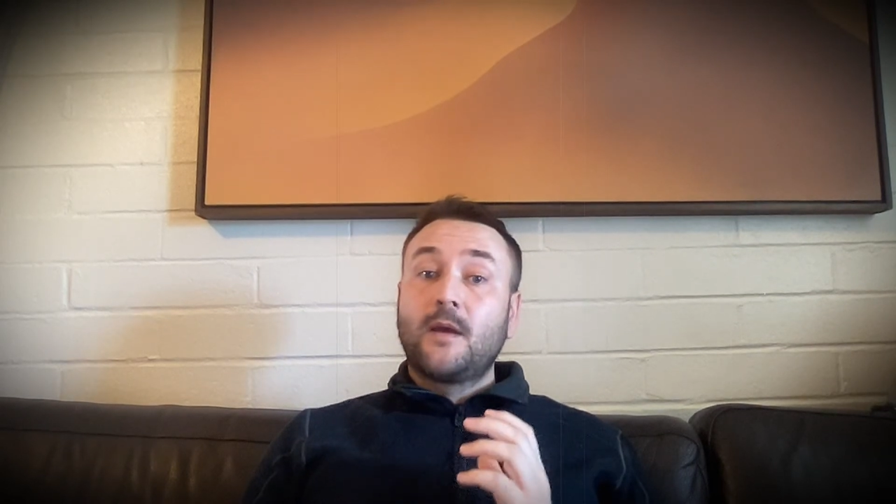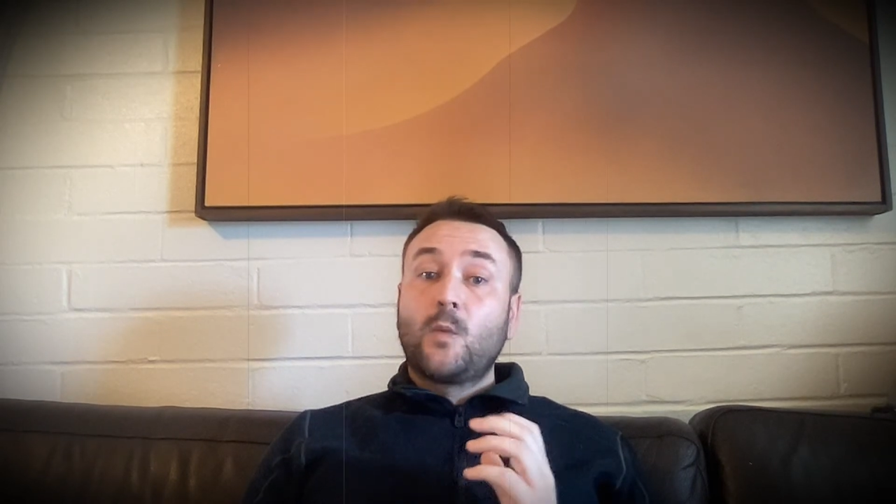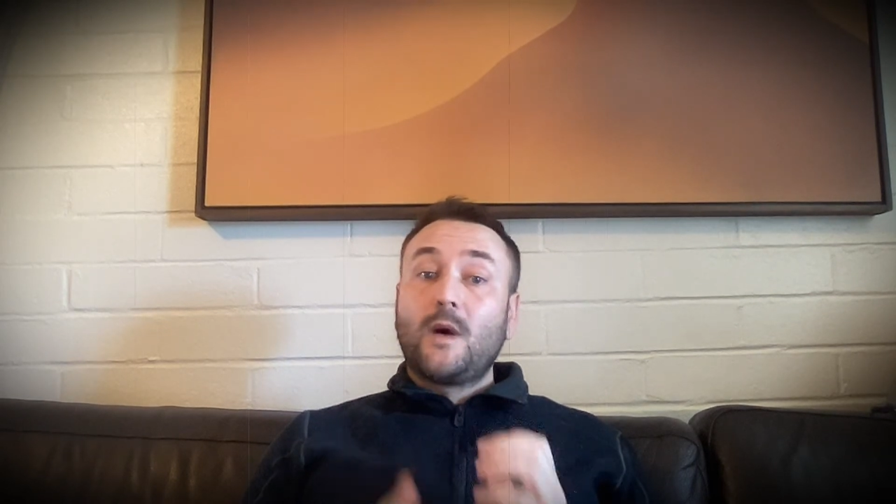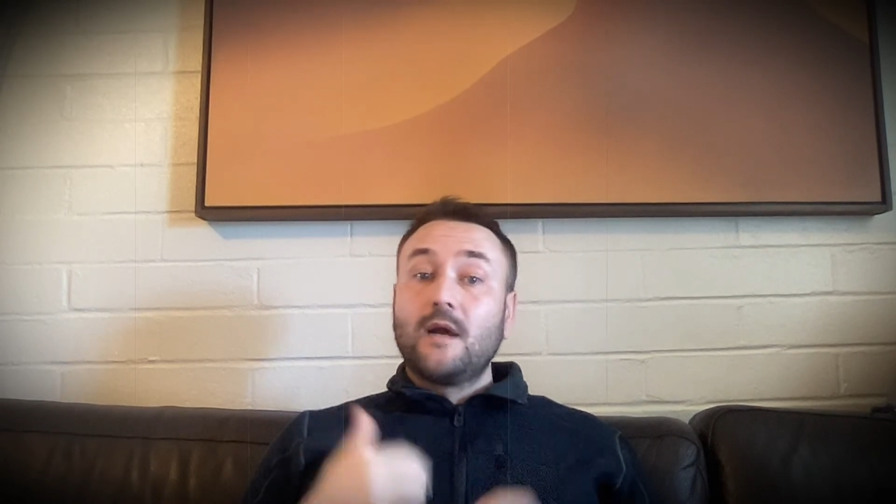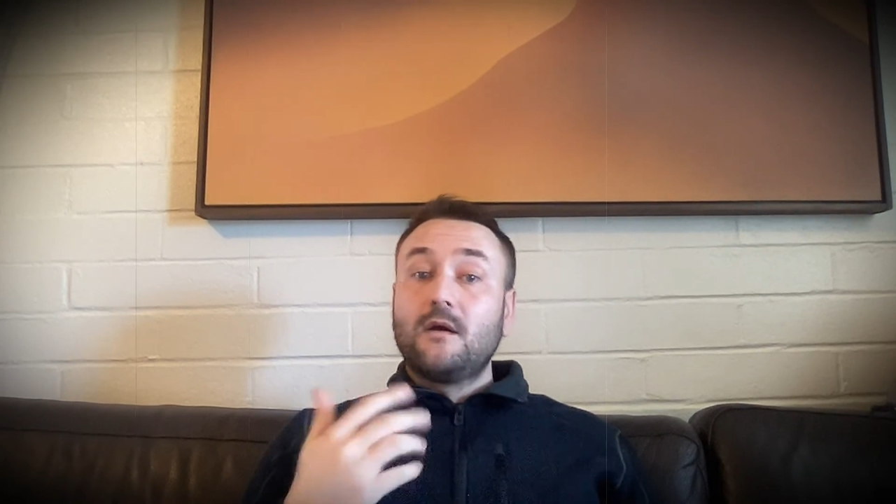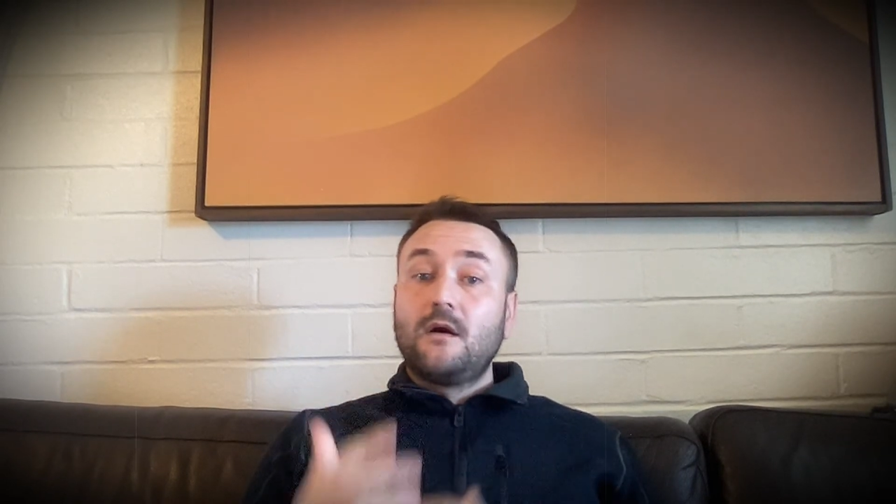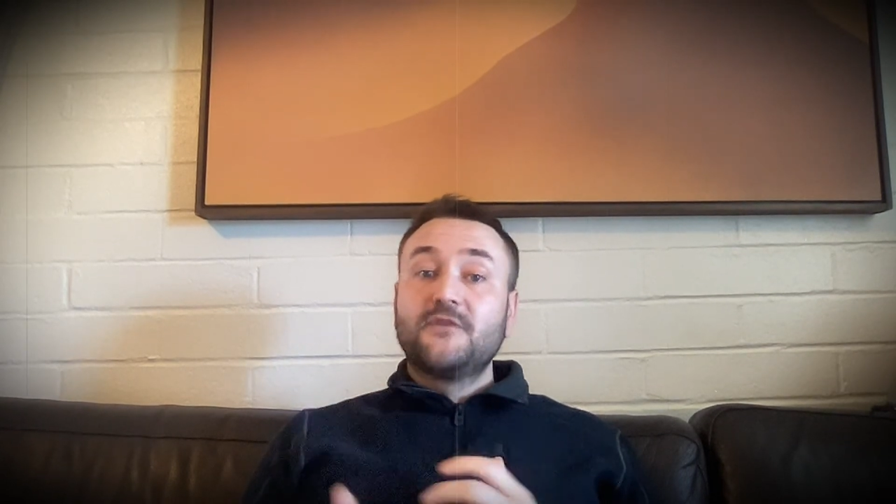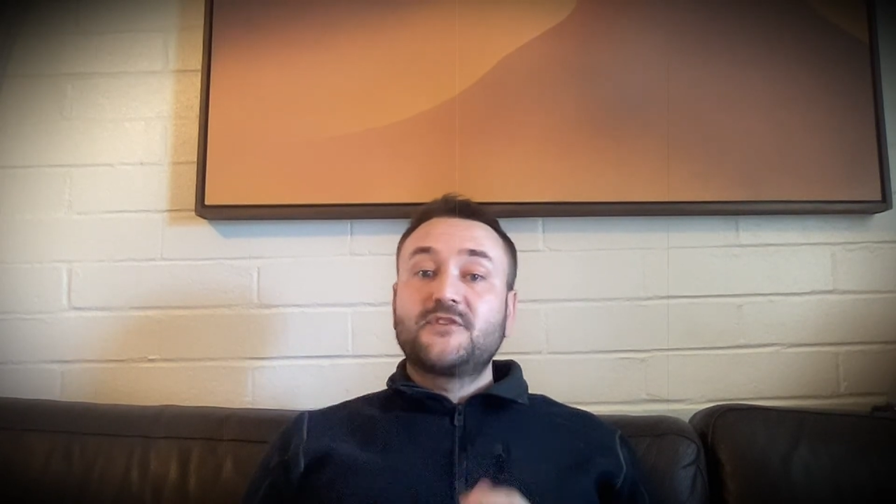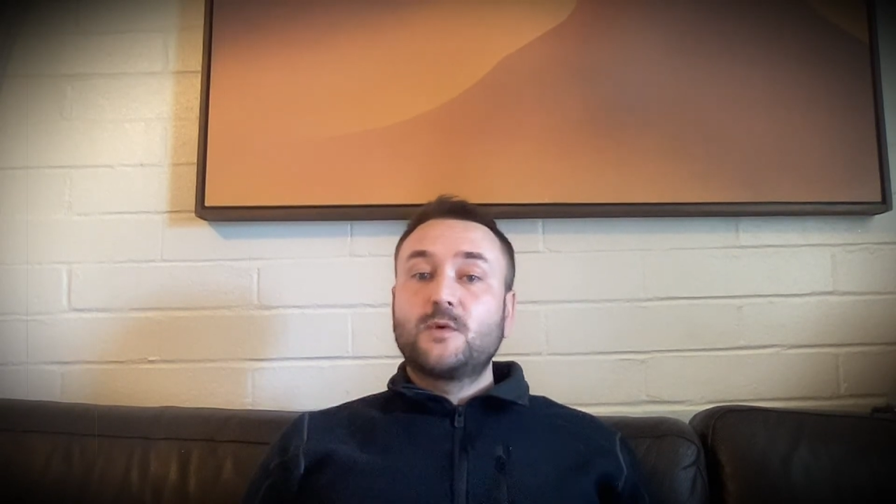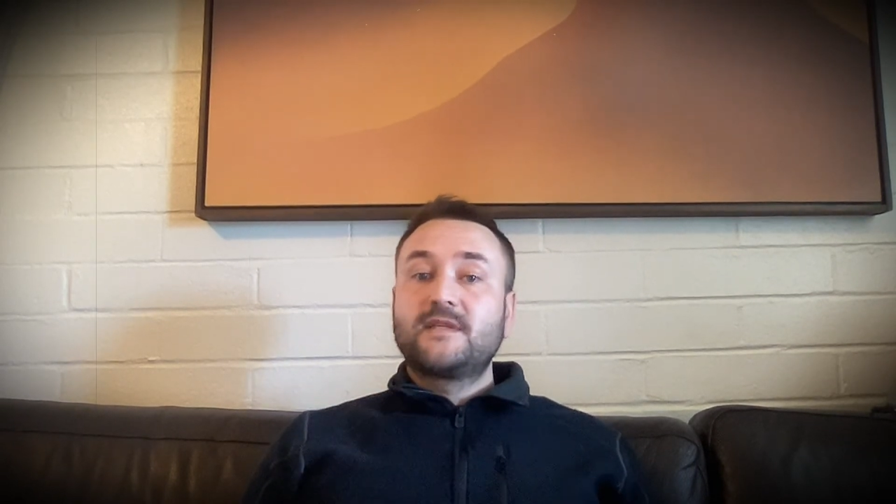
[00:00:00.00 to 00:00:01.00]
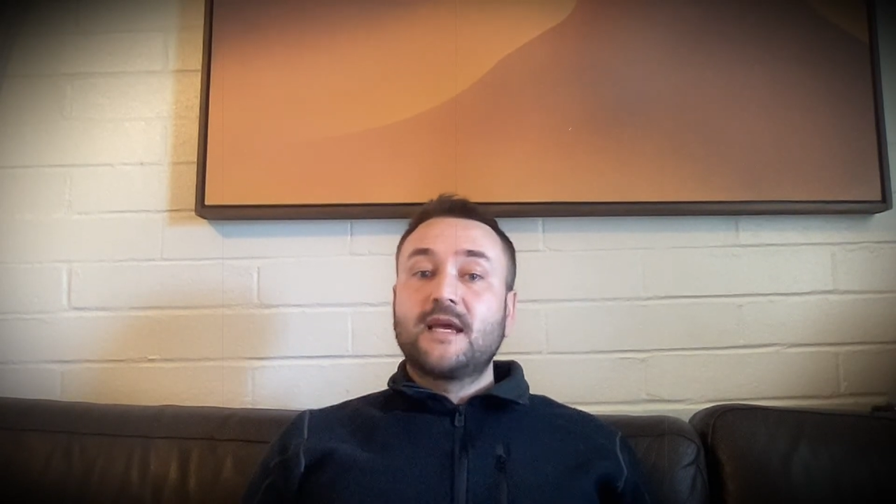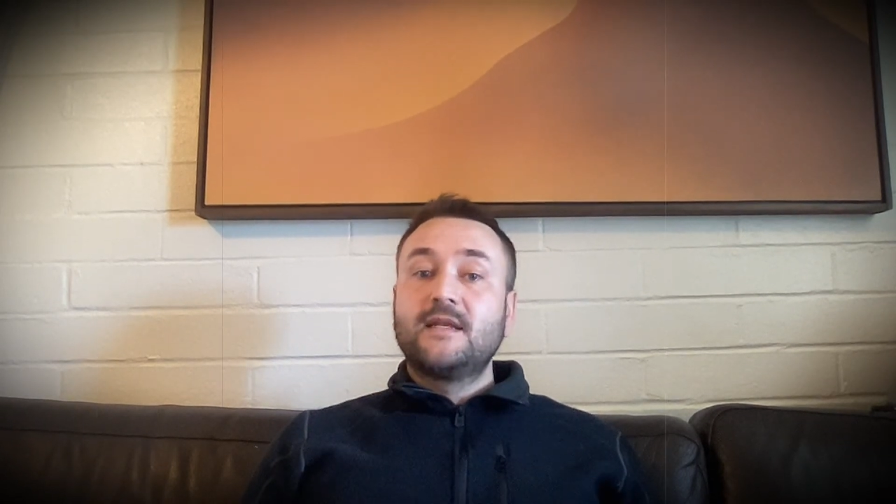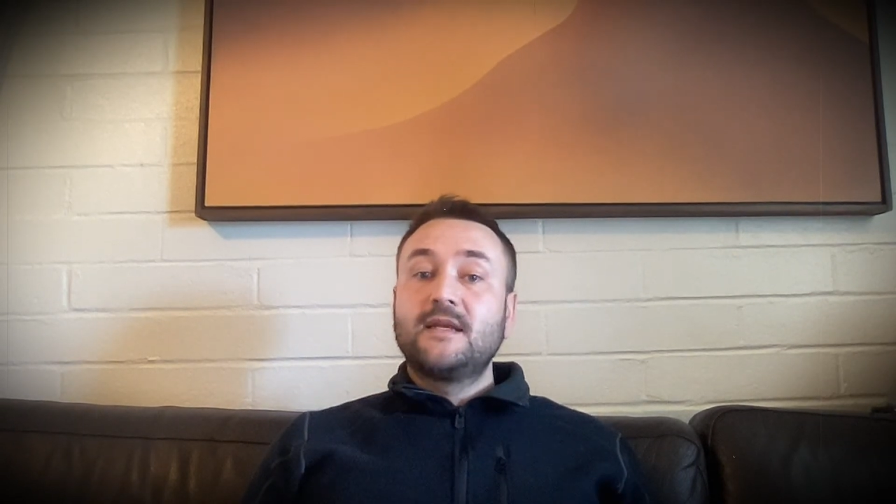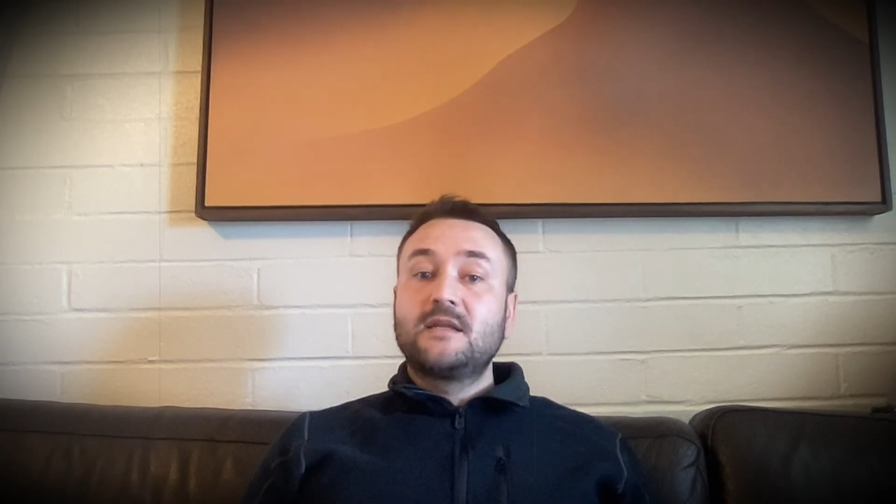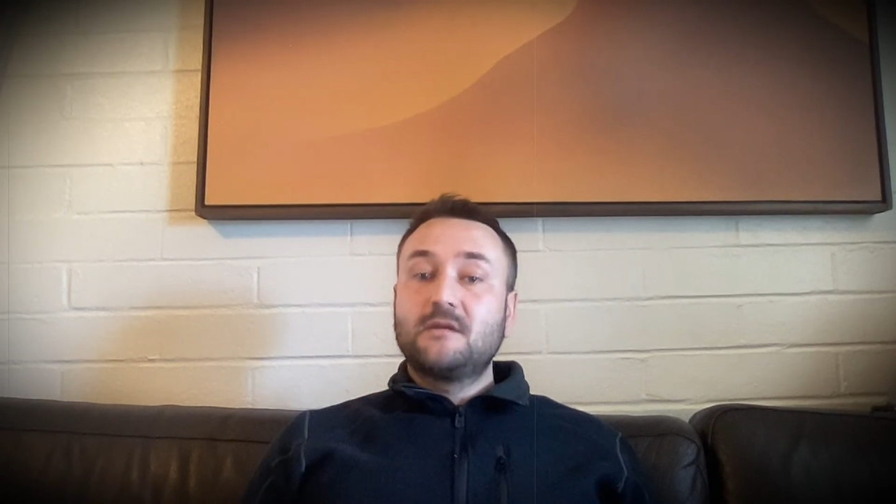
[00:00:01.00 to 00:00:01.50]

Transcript: while also attending